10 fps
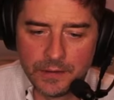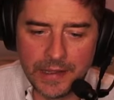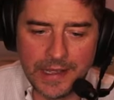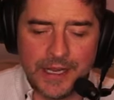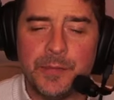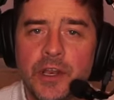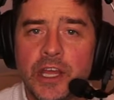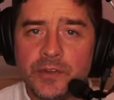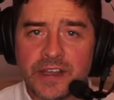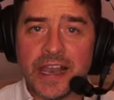Anybody
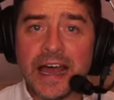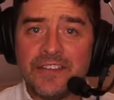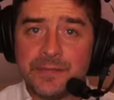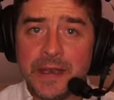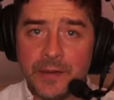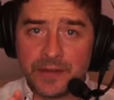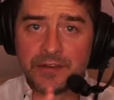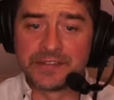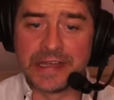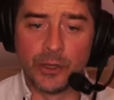who's alive's been able to
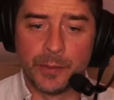just get up.